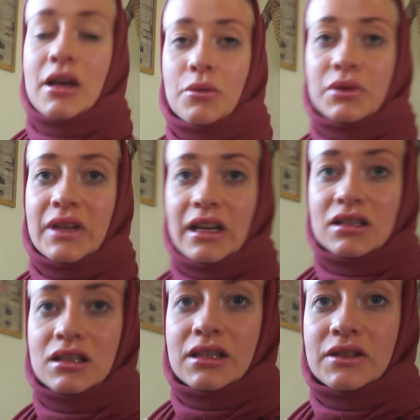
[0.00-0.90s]
was
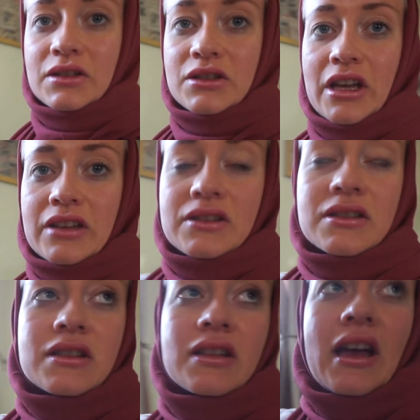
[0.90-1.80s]
actually
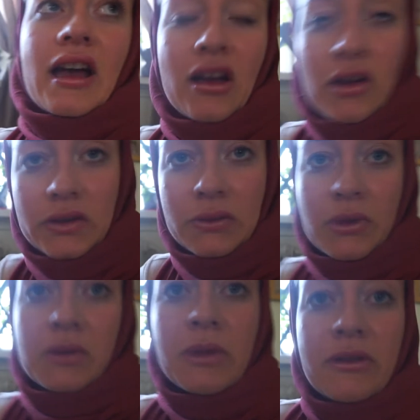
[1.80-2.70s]
suggested. I asked
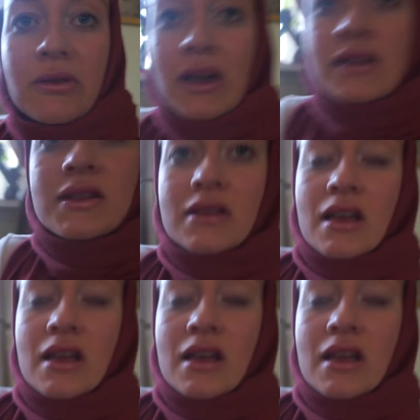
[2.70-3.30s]
one of my friends